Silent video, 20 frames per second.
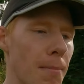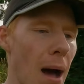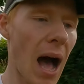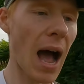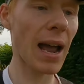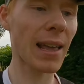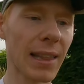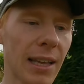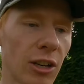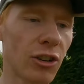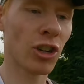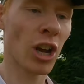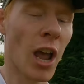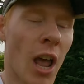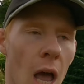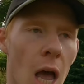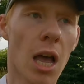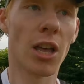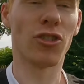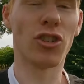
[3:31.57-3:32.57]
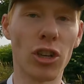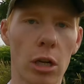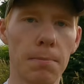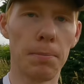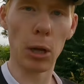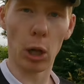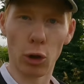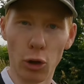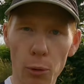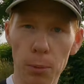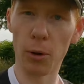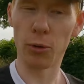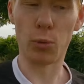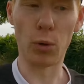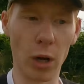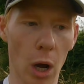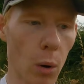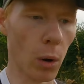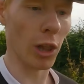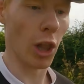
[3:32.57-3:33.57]
the mileage is going to build up
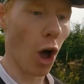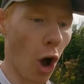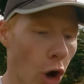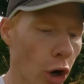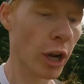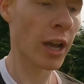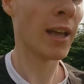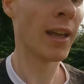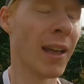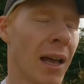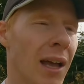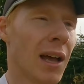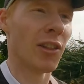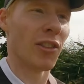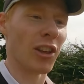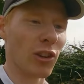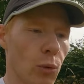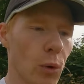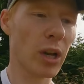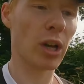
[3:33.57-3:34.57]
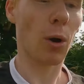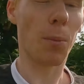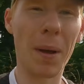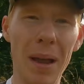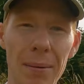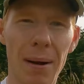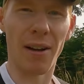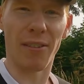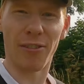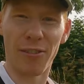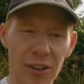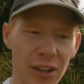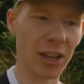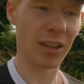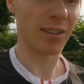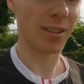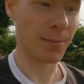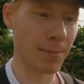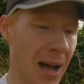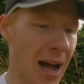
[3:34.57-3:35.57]
as we go along. This week will be around
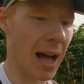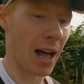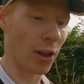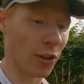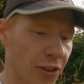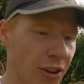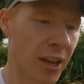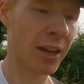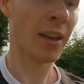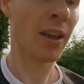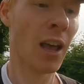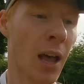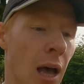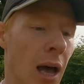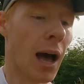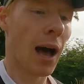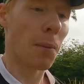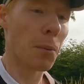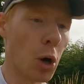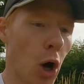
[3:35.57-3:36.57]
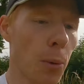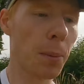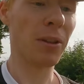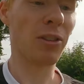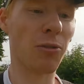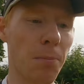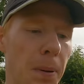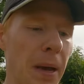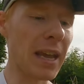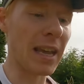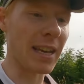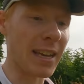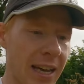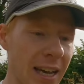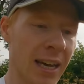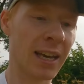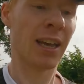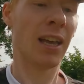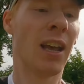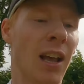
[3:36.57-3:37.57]
30 miles. I'm hoping to
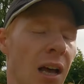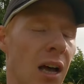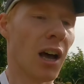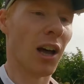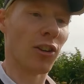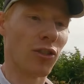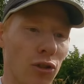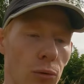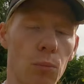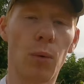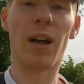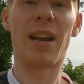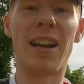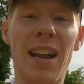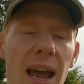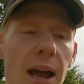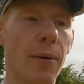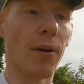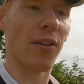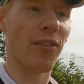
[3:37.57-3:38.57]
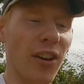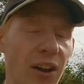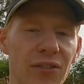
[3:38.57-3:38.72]
peak at somewhere nearer